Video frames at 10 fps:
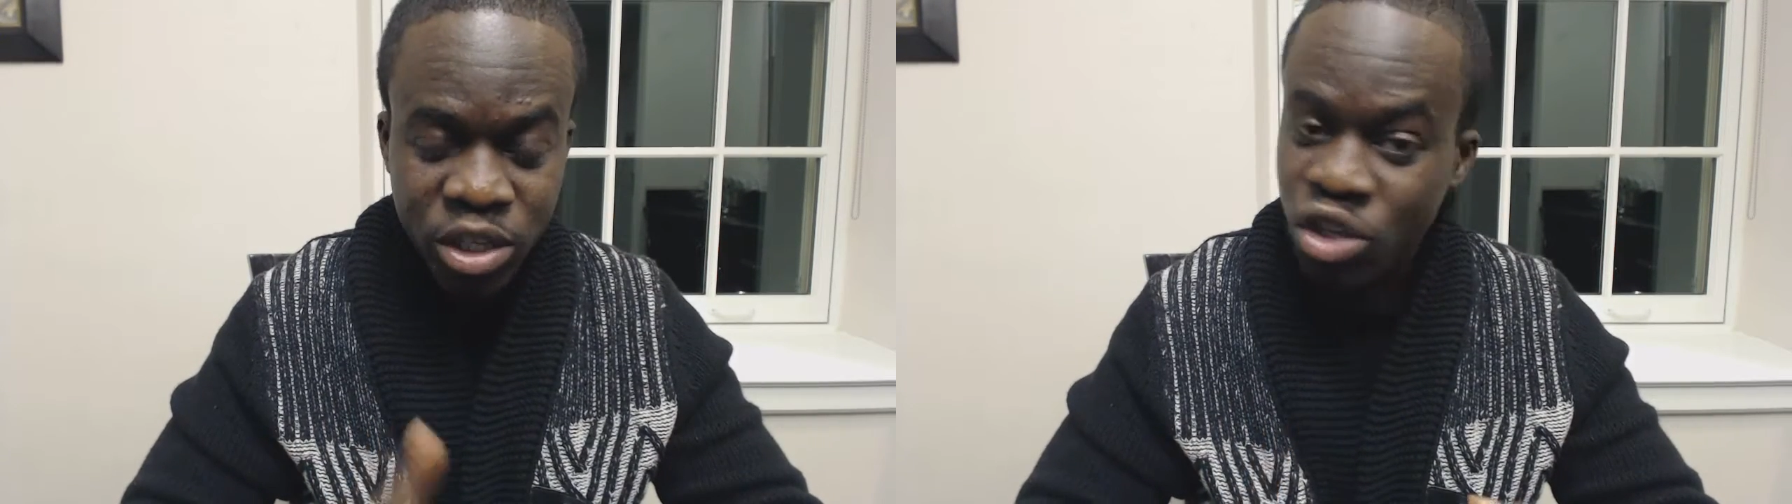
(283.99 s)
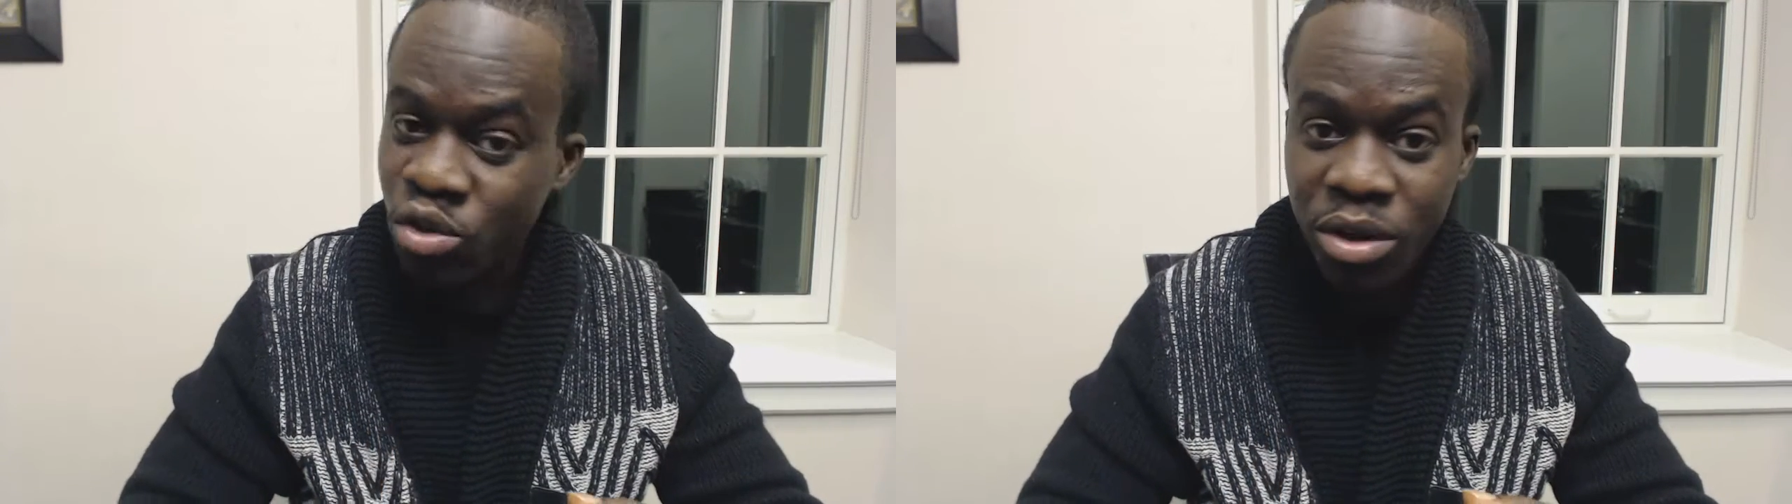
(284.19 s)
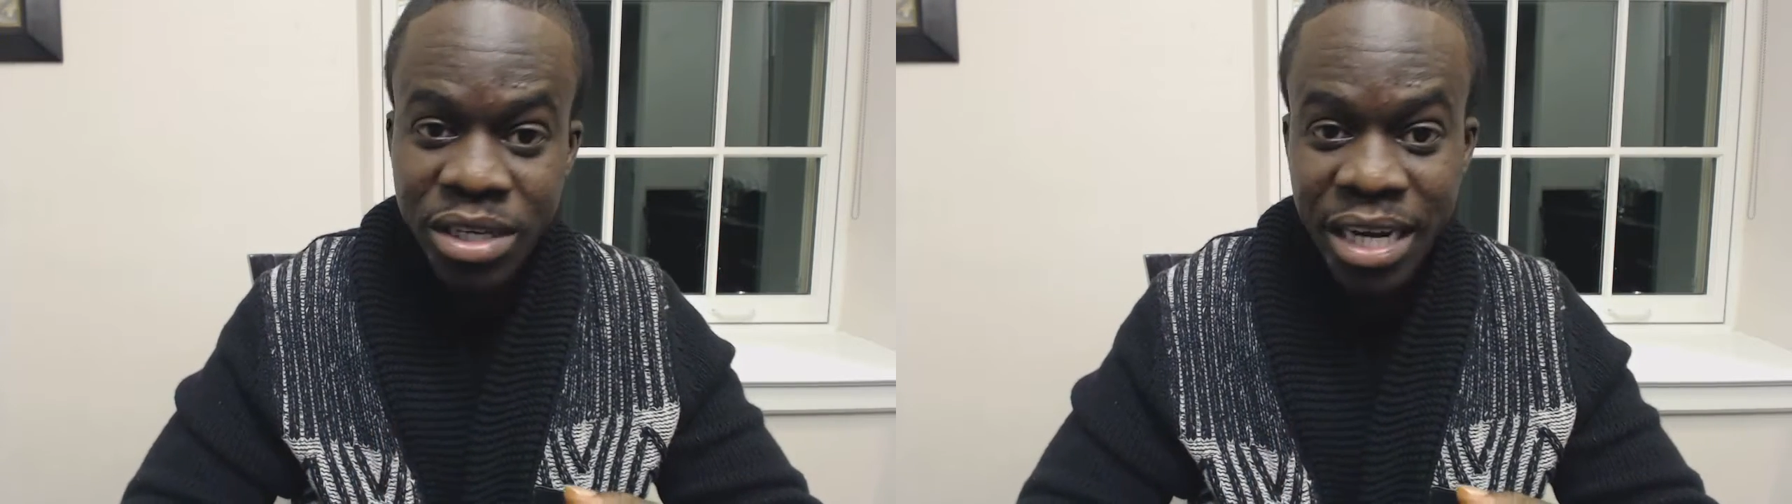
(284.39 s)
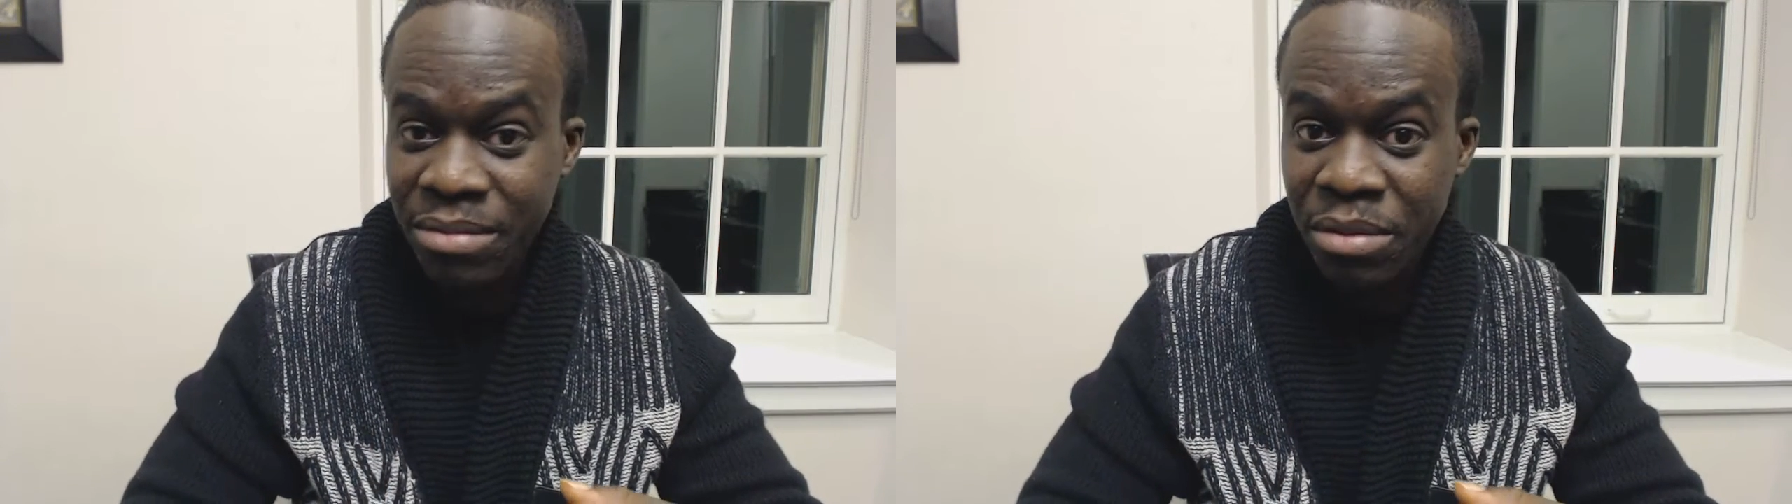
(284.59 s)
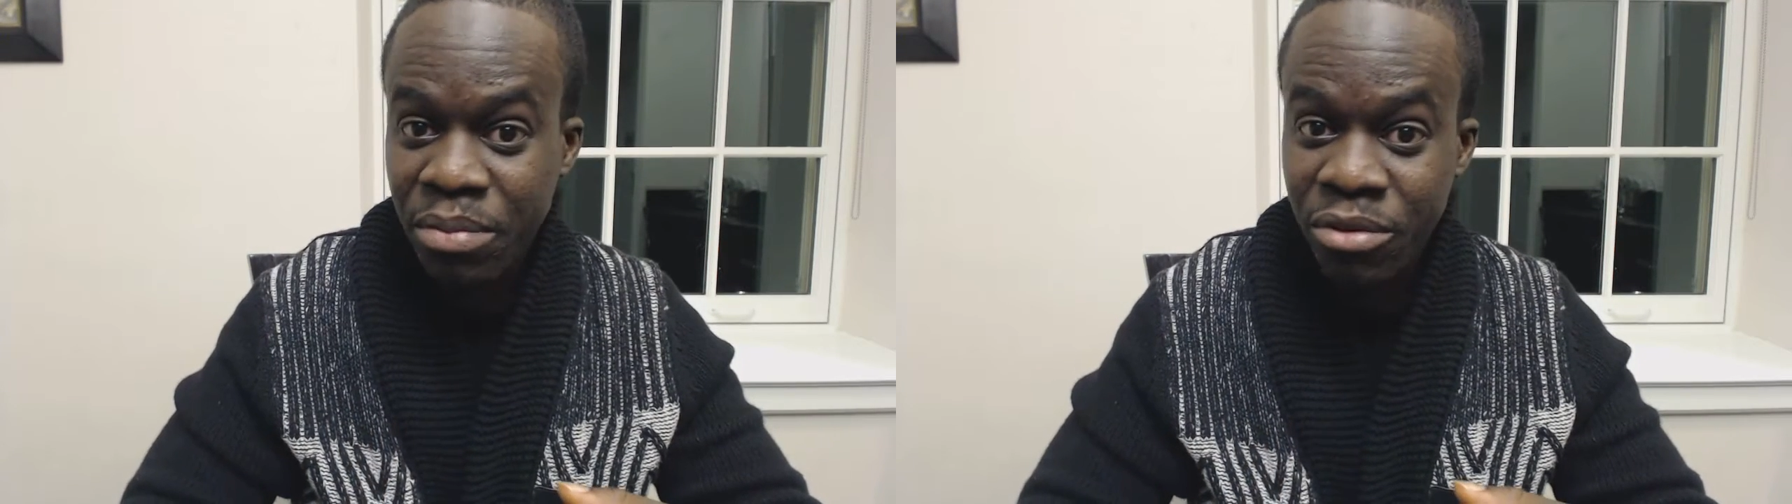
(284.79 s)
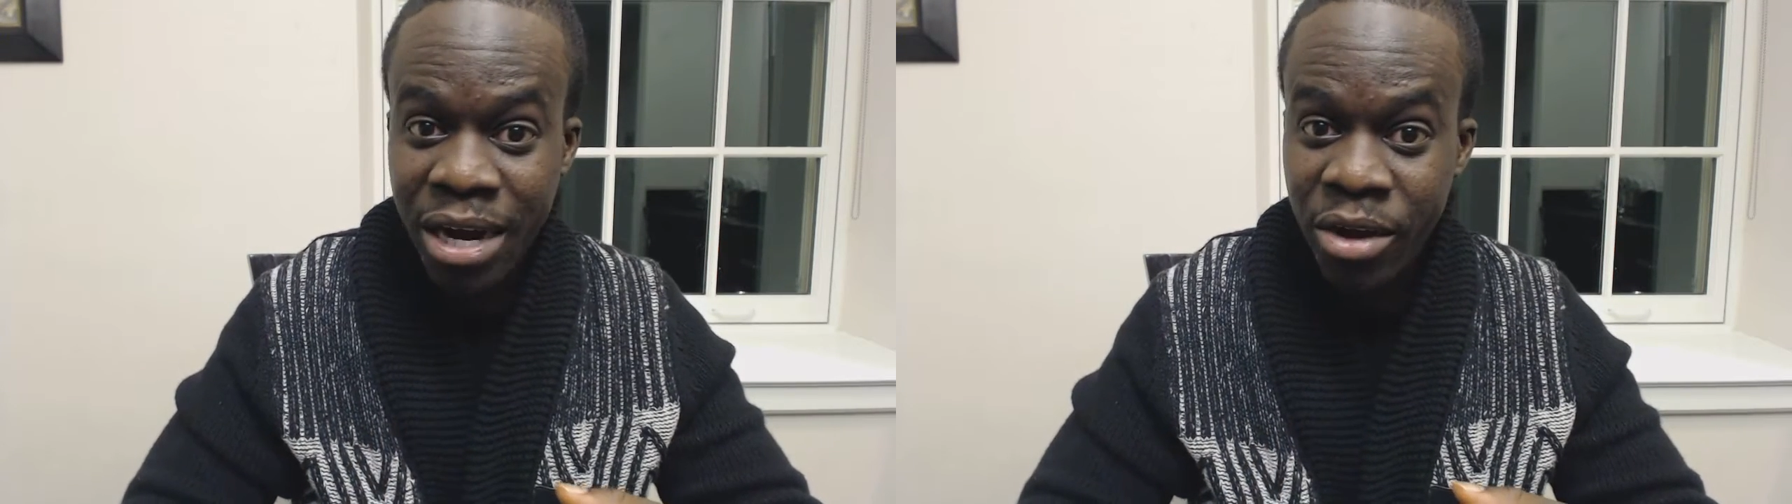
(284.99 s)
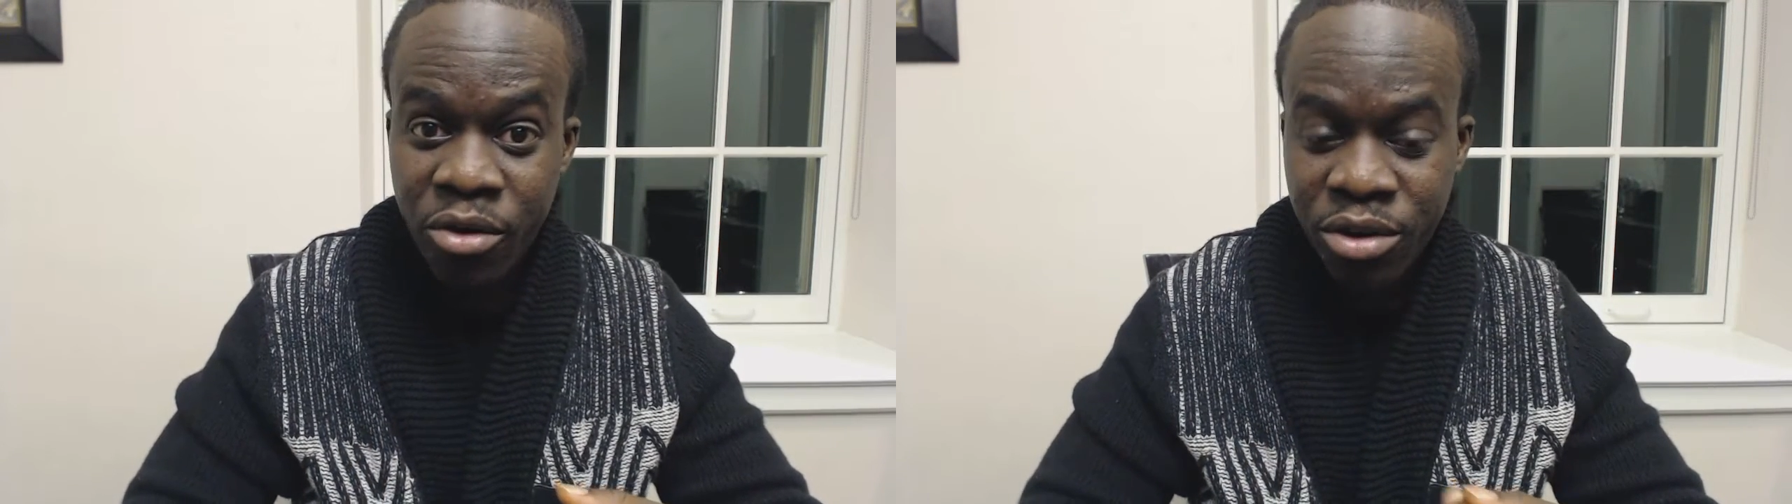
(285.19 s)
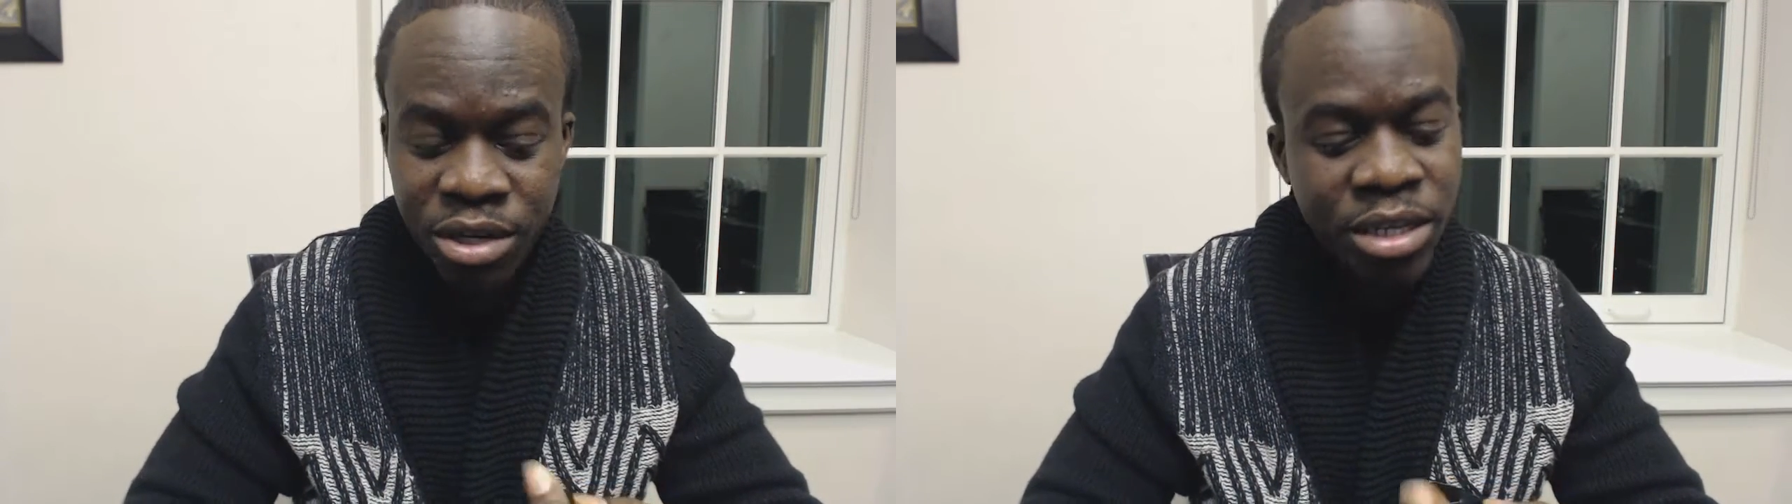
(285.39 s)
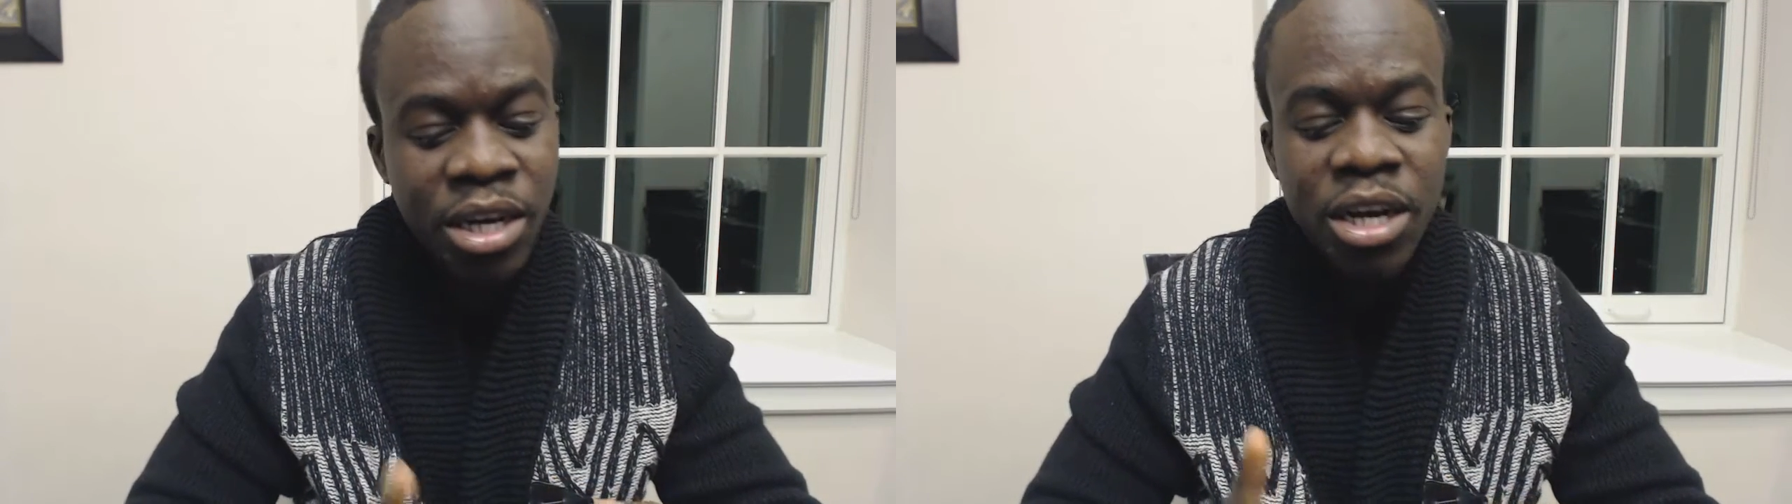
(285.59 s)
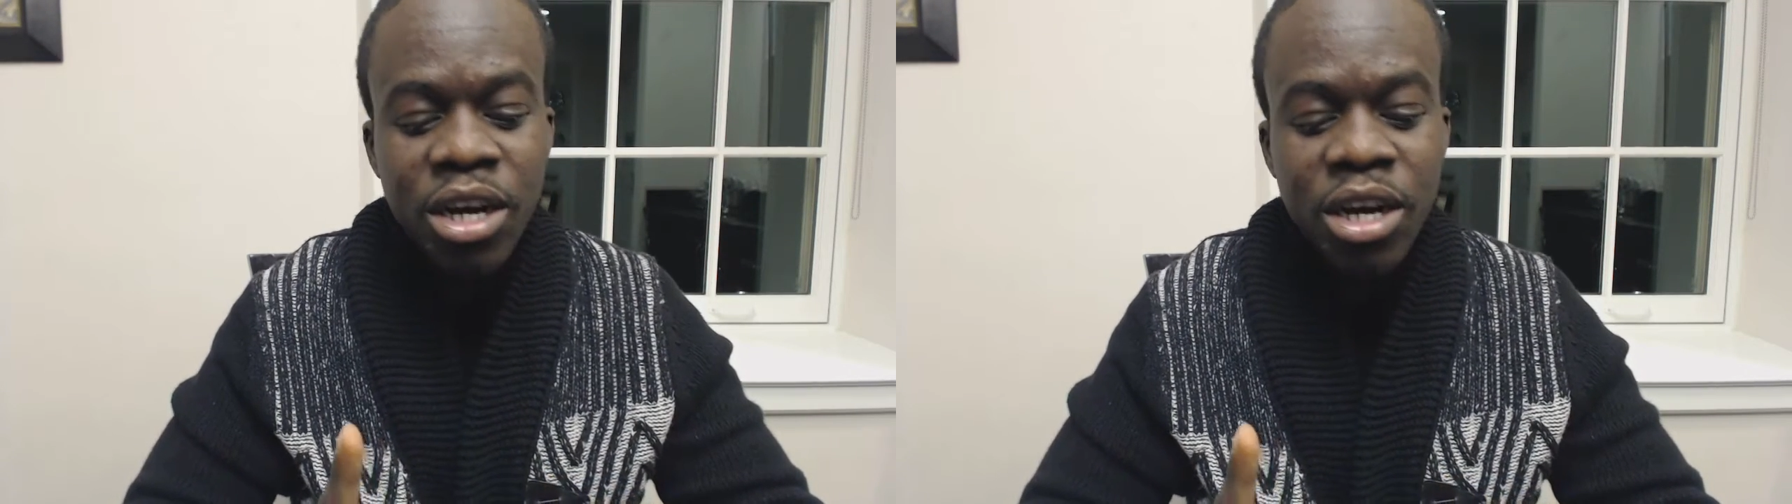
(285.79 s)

ensures that I'm a priority.